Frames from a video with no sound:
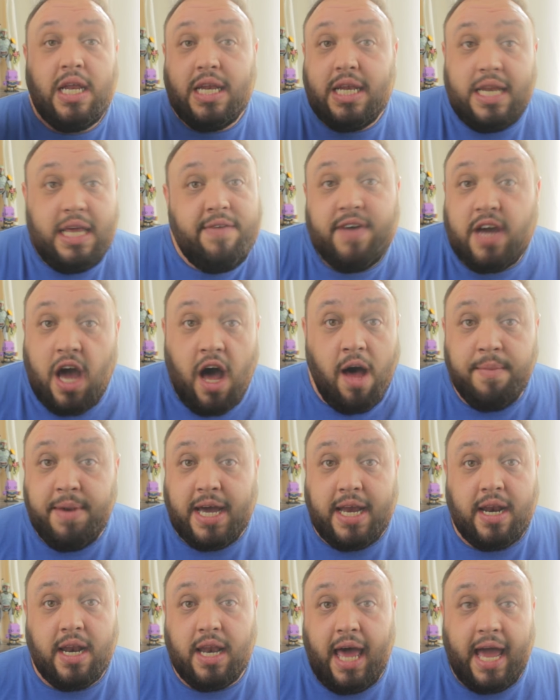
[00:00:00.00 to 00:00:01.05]
leave a
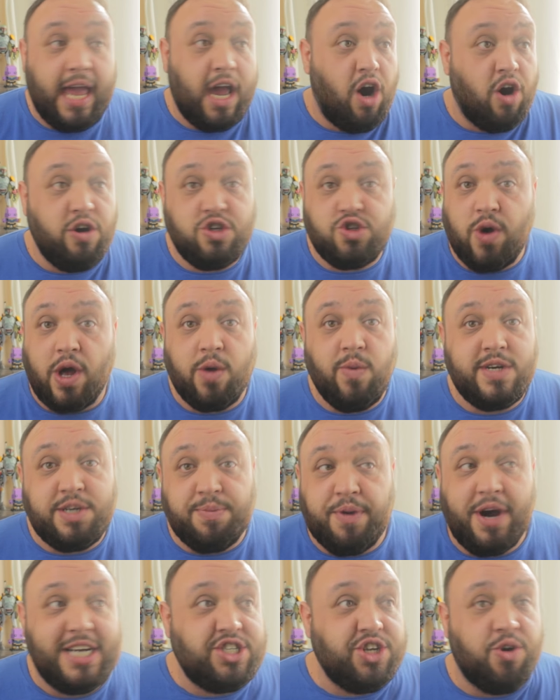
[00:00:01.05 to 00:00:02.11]
comment. Like, are you struggling with
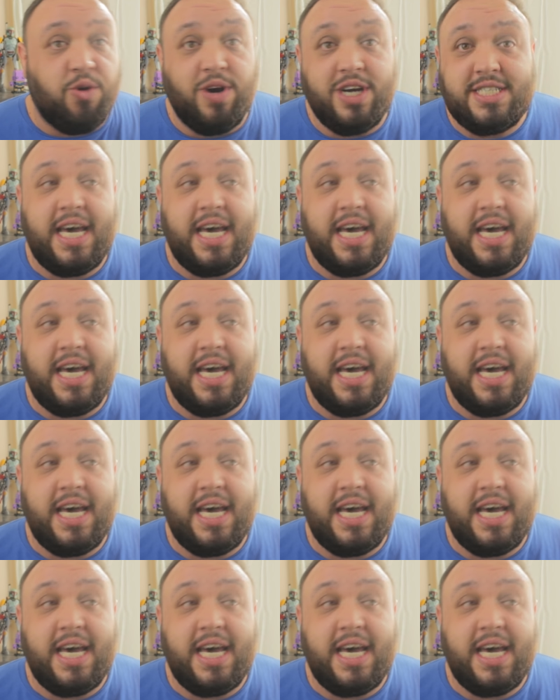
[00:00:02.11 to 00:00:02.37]
depression or